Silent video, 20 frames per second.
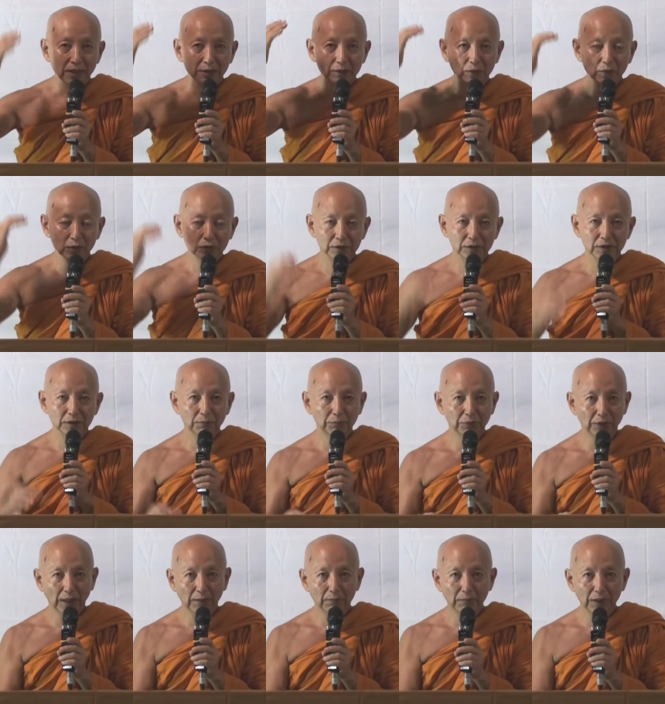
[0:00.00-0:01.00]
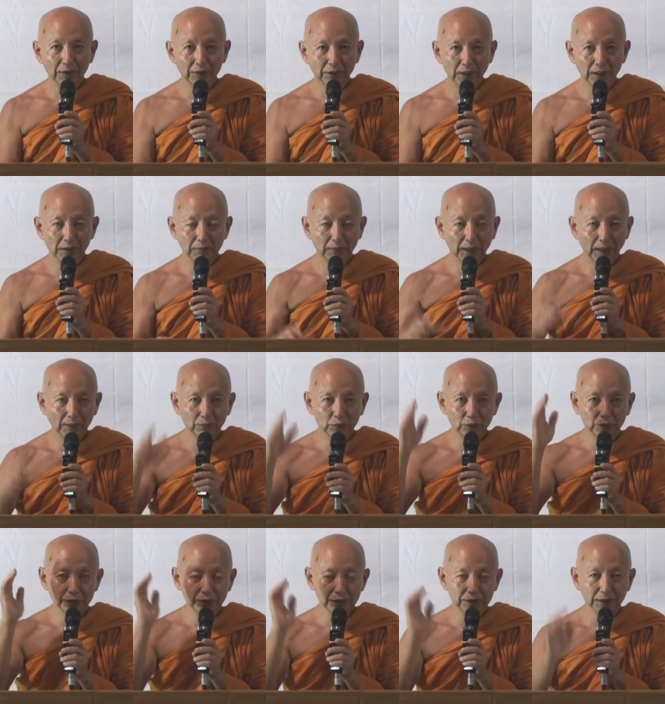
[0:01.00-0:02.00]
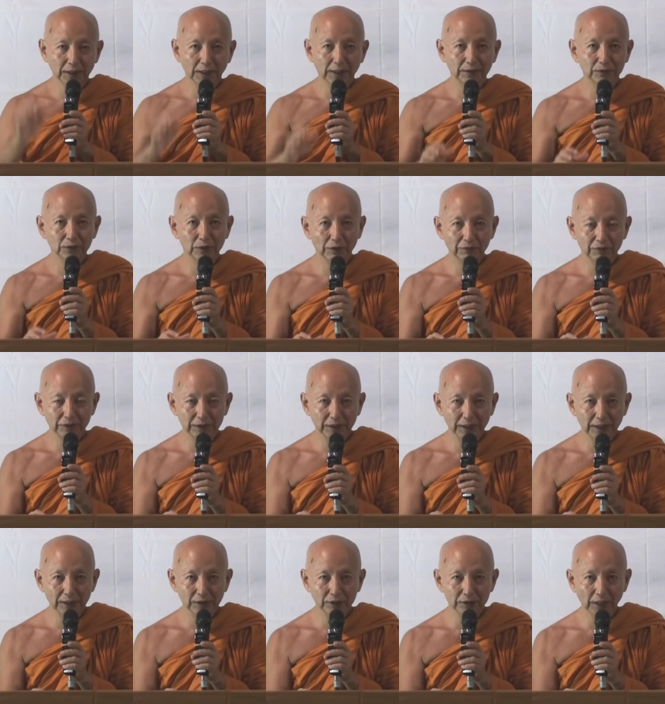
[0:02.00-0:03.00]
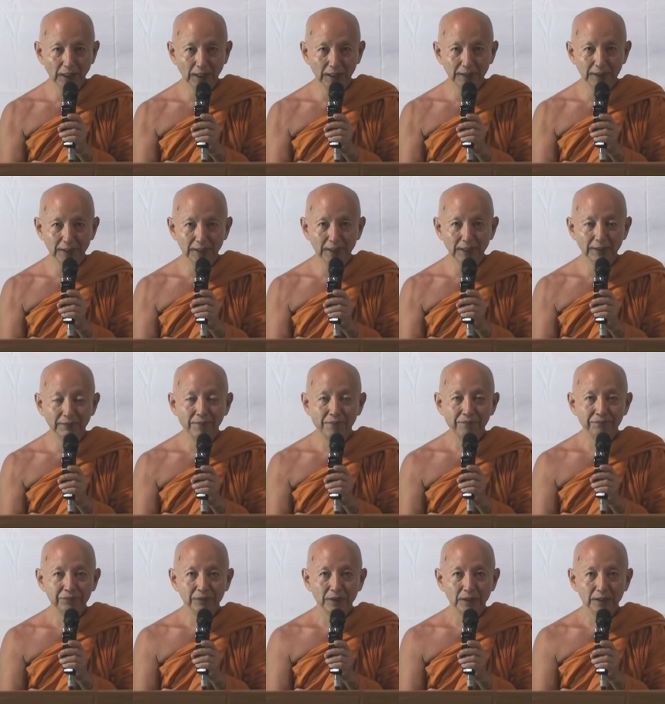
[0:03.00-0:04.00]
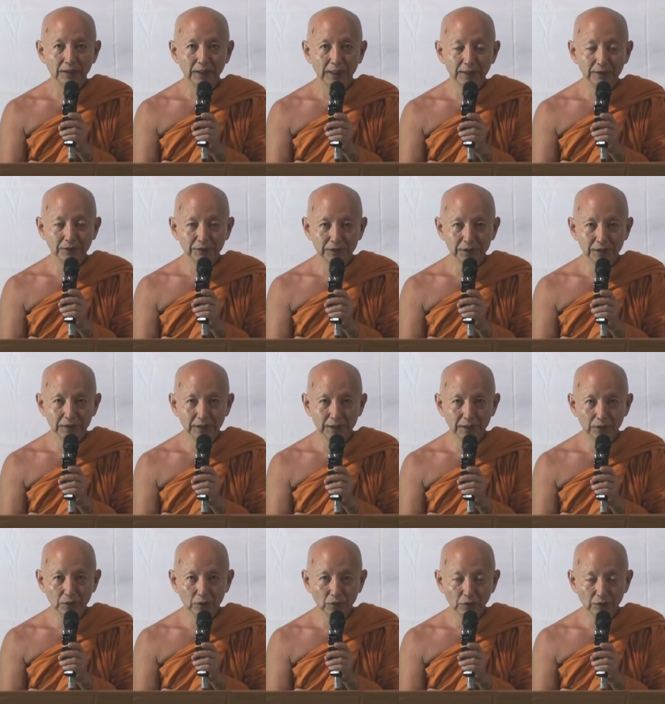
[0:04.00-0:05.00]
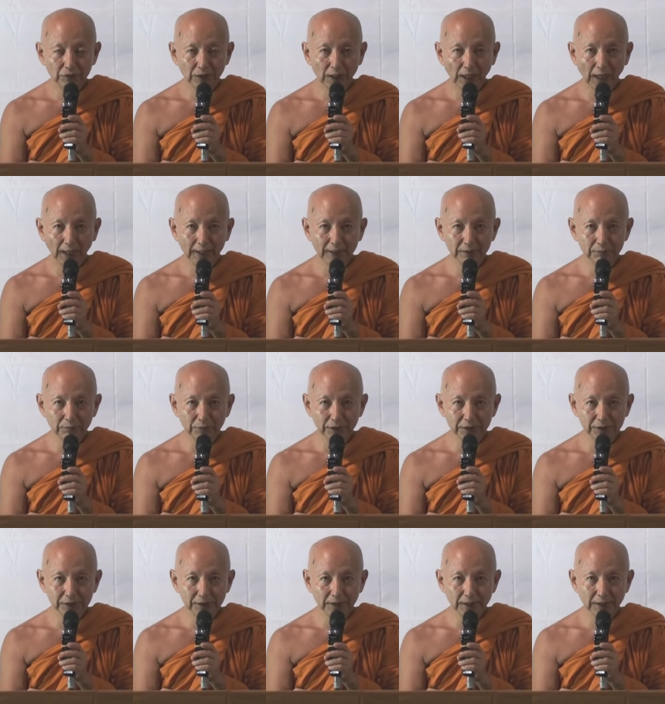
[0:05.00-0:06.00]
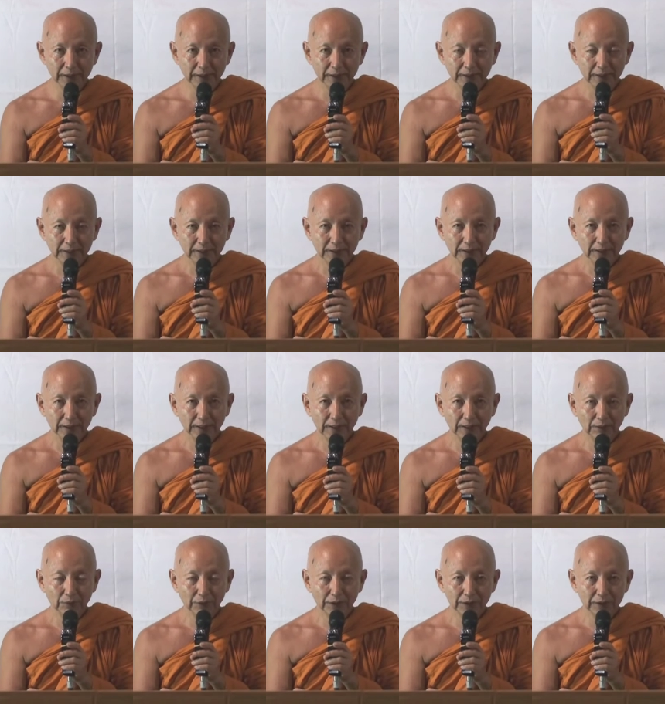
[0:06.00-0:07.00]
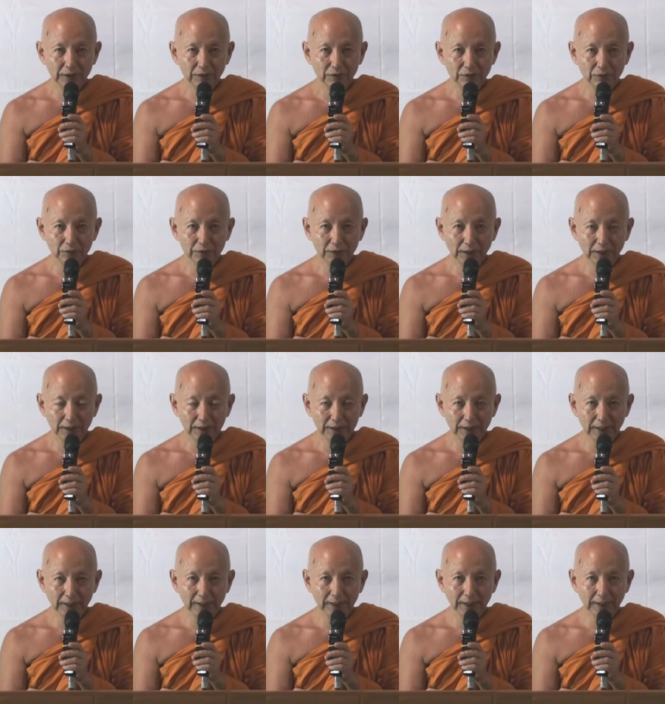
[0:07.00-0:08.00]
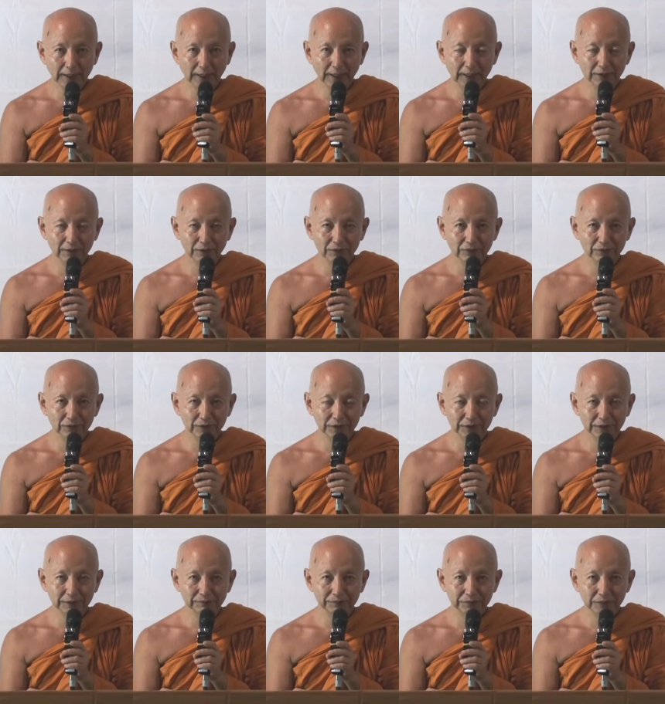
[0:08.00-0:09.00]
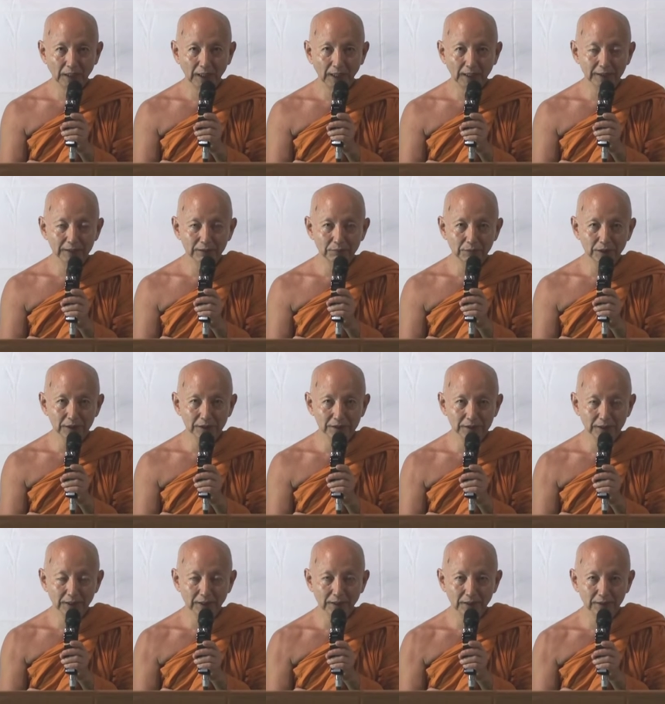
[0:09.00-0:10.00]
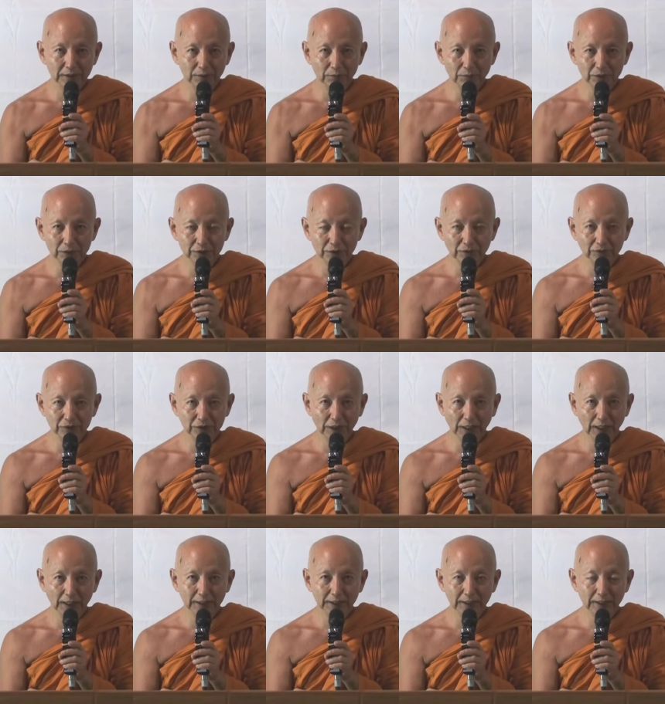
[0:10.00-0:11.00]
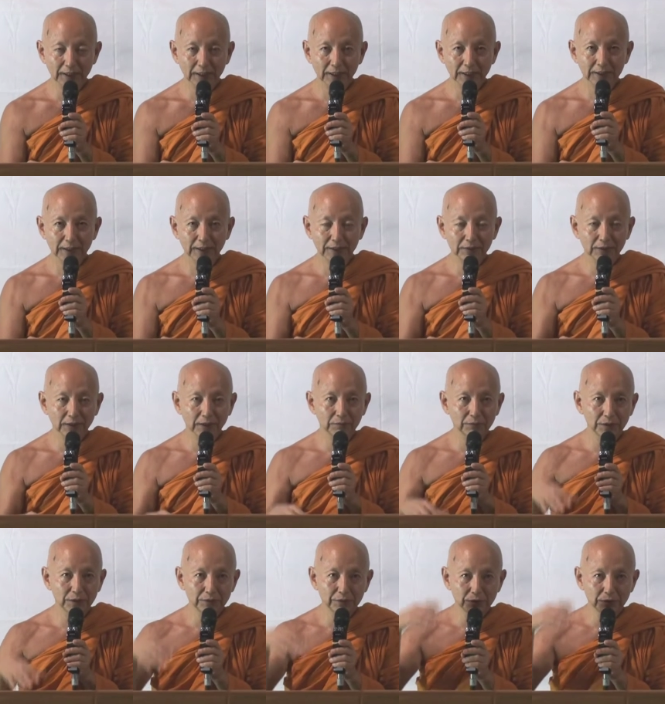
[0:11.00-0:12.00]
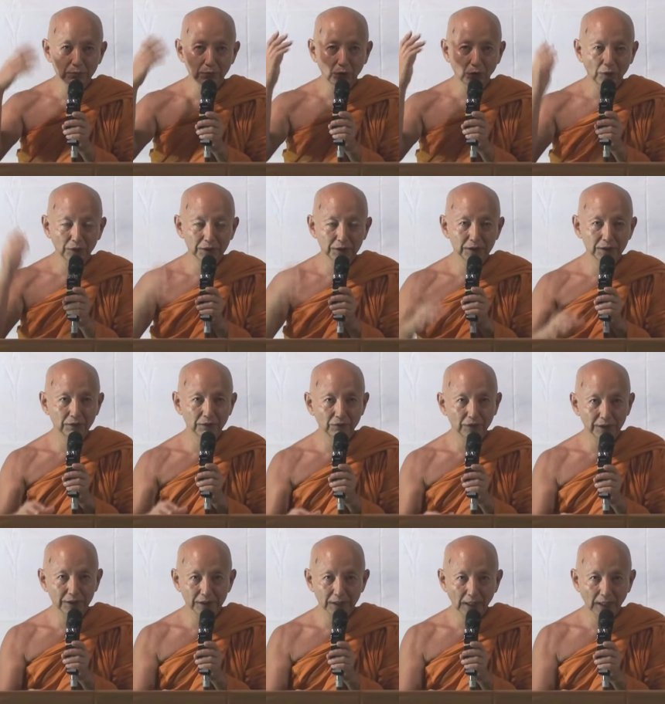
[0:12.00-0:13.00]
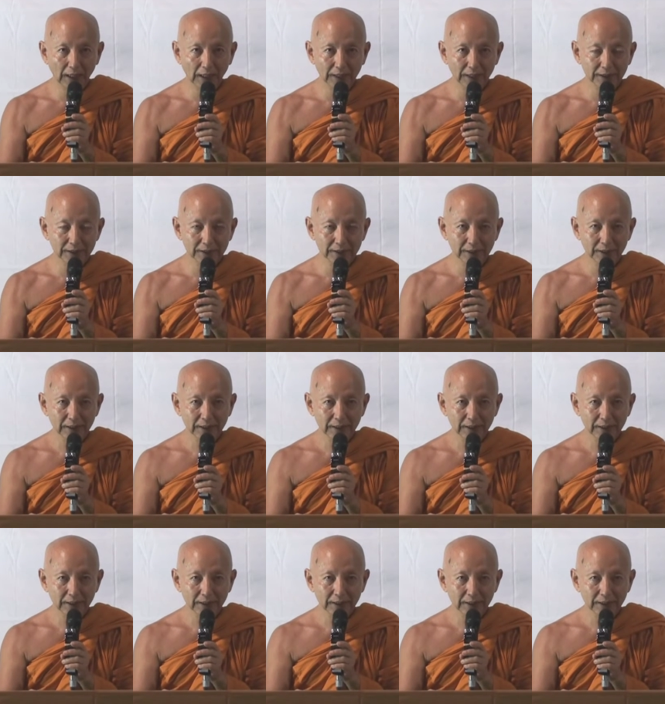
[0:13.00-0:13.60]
those in the Brahma realm upwards who have attained jhana, then only they know of a higher bliss. Uh, when you can attain that kind of uh, higher bliss, uh, the bliss of jhana, then you can be reborn in a very high